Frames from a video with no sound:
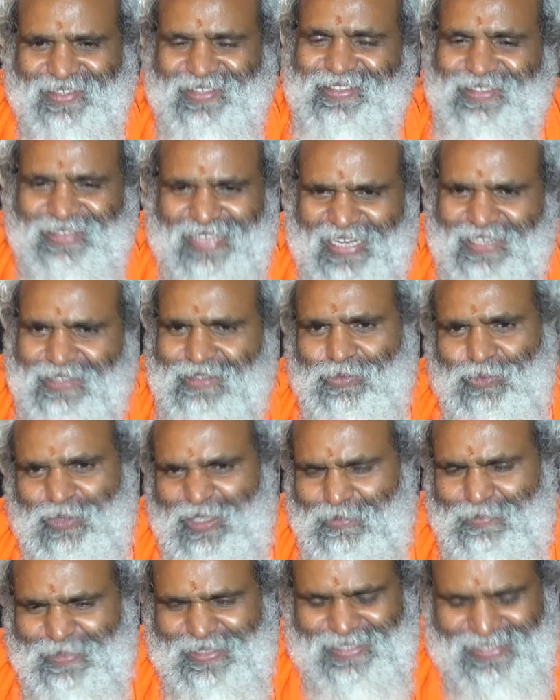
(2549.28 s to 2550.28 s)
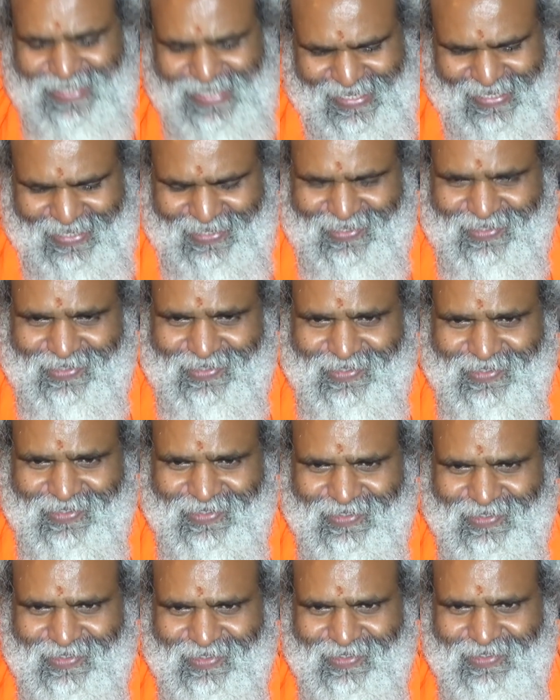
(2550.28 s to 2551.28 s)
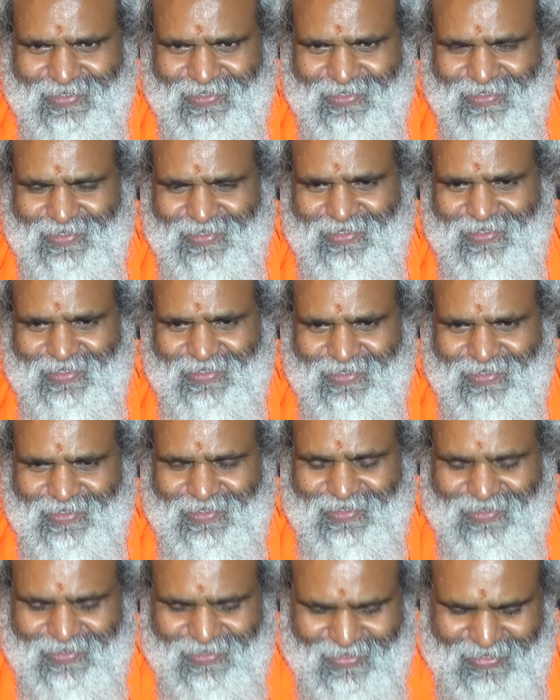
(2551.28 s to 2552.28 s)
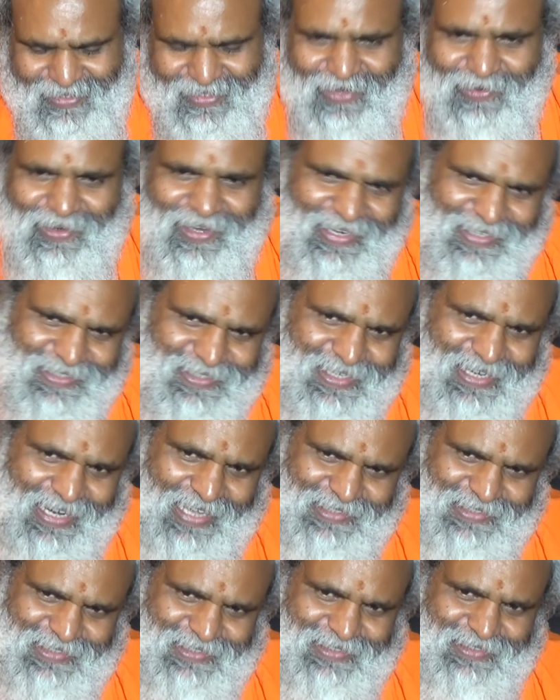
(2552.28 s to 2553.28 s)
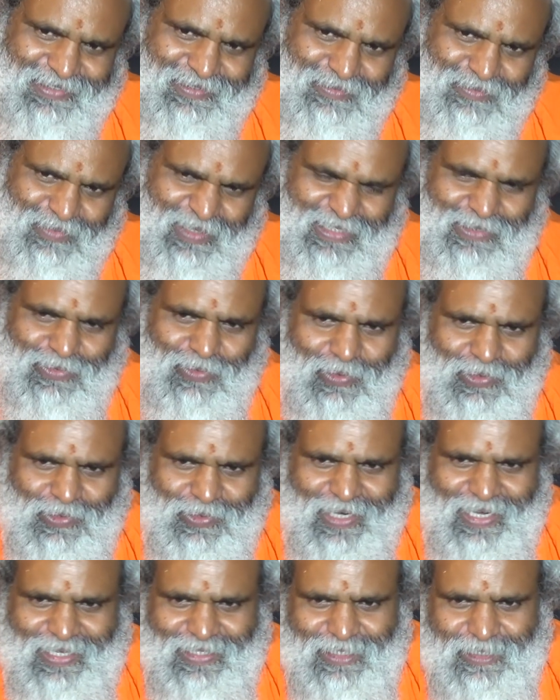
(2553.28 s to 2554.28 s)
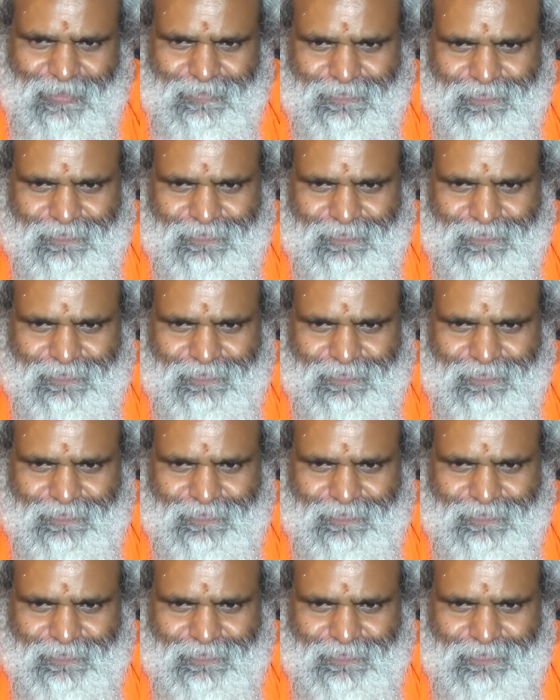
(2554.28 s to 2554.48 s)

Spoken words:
That we'll be seeing in our next class. Please close your eyes.